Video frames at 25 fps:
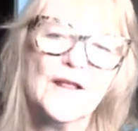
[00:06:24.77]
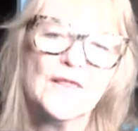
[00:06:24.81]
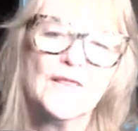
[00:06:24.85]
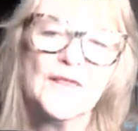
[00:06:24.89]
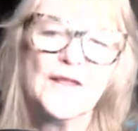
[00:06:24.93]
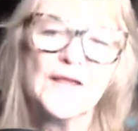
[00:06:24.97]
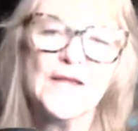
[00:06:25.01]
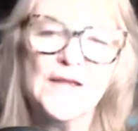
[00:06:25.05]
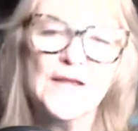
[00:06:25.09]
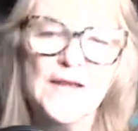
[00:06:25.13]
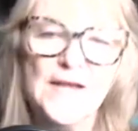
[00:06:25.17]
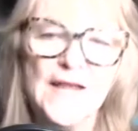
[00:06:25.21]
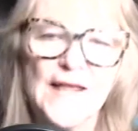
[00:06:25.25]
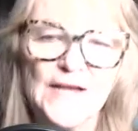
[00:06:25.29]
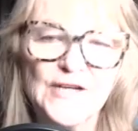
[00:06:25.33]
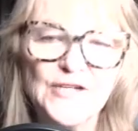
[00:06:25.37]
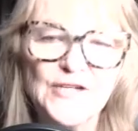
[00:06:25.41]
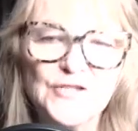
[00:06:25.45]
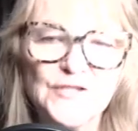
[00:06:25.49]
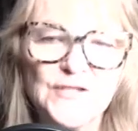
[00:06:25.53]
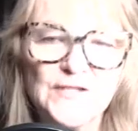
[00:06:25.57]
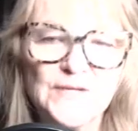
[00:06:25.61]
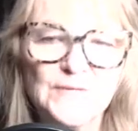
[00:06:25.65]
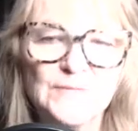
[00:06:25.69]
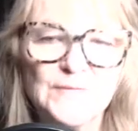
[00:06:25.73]
the
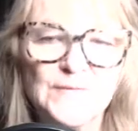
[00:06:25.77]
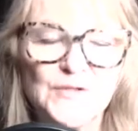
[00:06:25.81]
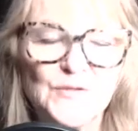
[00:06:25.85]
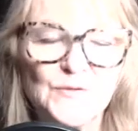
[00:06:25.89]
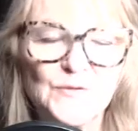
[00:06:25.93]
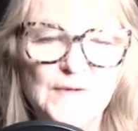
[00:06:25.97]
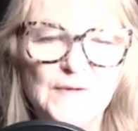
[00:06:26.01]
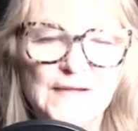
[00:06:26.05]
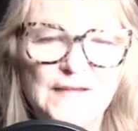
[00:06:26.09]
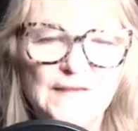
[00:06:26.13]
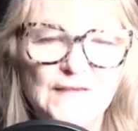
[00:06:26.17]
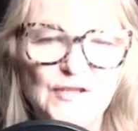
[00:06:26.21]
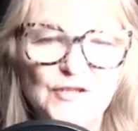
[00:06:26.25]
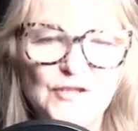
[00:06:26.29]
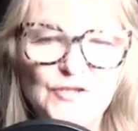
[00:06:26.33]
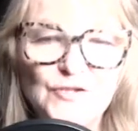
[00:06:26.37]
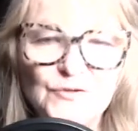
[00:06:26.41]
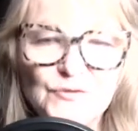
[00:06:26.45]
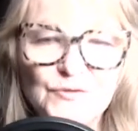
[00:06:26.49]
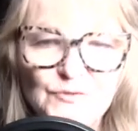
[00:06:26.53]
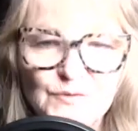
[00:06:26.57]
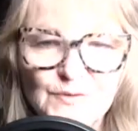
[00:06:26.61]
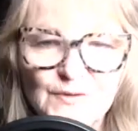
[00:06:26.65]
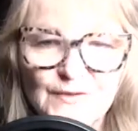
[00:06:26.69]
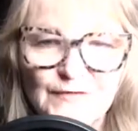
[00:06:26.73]
connection between the
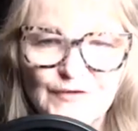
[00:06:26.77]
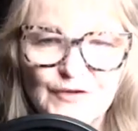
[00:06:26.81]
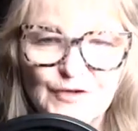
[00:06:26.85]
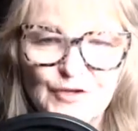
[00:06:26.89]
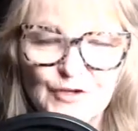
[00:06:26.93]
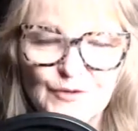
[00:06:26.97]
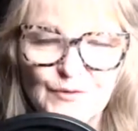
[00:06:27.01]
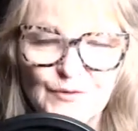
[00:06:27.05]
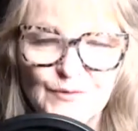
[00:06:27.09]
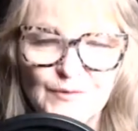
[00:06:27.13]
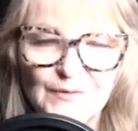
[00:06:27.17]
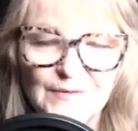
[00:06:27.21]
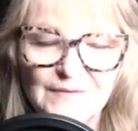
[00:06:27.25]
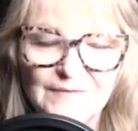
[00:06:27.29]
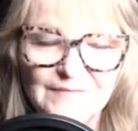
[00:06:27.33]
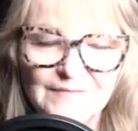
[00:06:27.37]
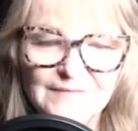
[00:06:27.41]
two of you.